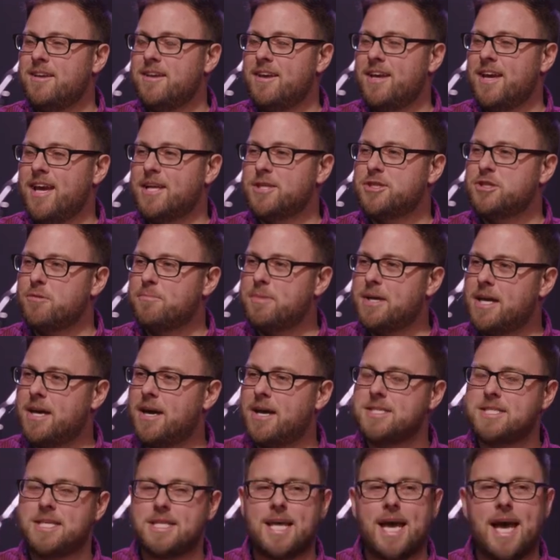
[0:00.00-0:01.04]
And so,
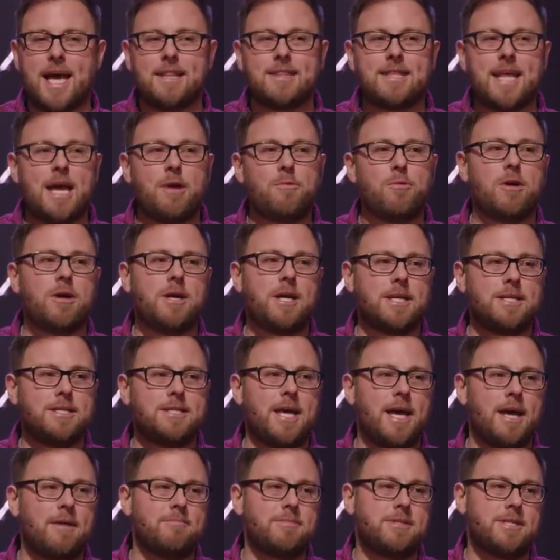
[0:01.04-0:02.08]
because of that, they were
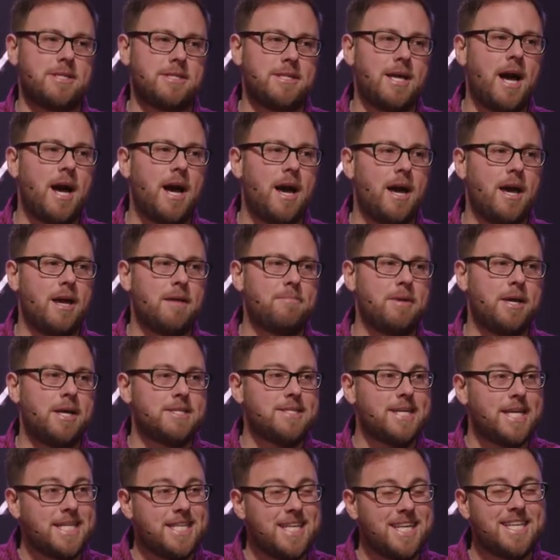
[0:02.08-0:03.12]
condemned to die because
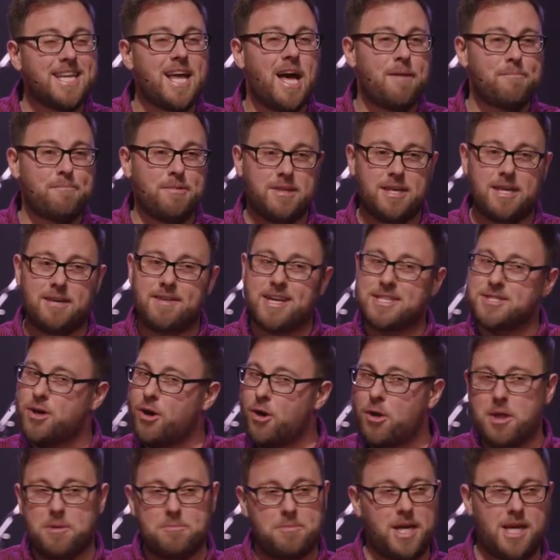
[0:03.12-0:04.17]
they did not believe. That's
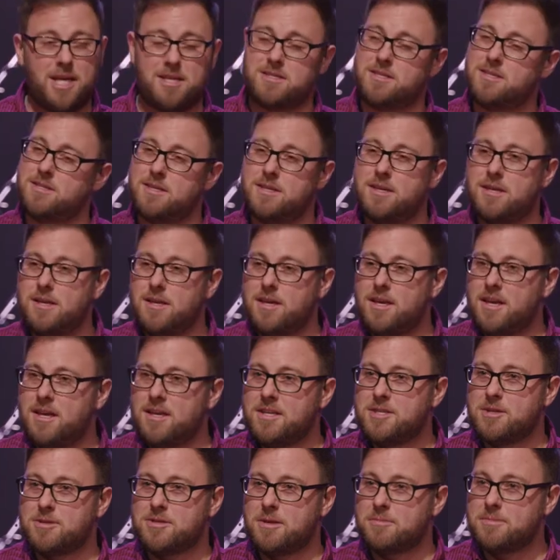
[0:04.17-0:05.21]
all it means.
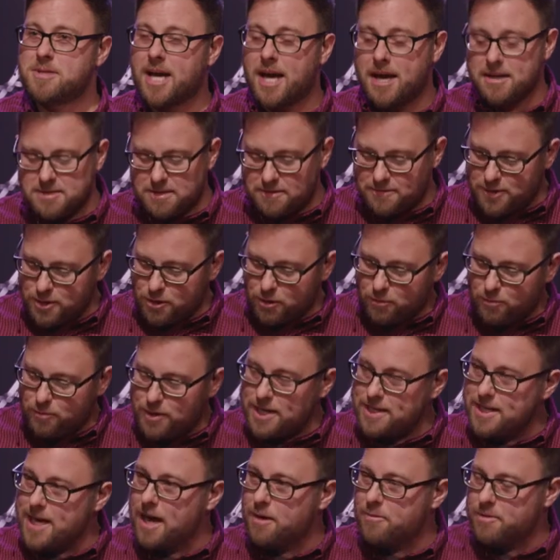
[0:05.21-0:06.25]
So, sometimes if you don't
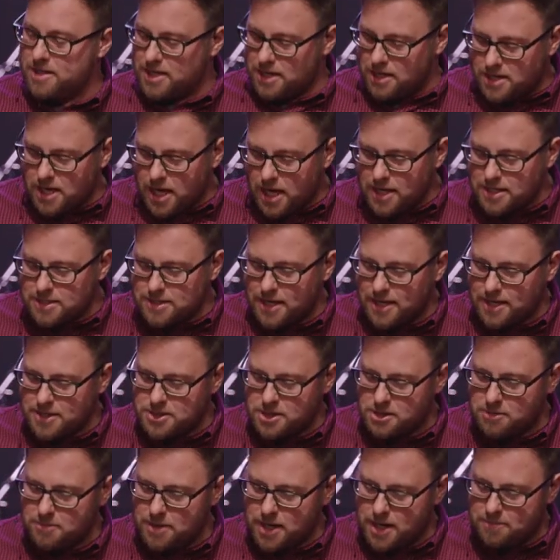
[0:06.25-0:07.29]
read that with the
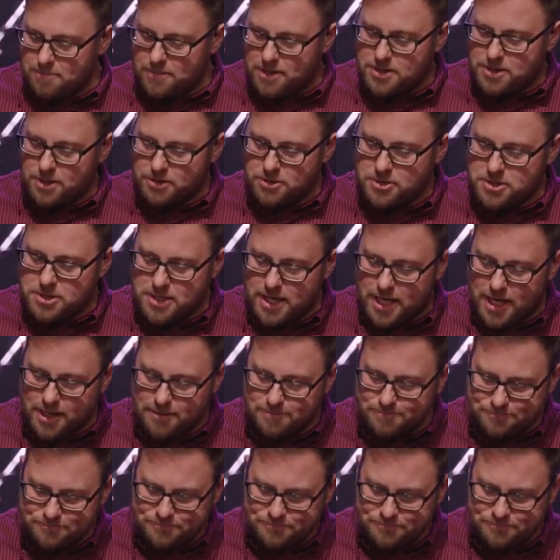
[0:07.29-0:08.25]
context, you may misunderstand.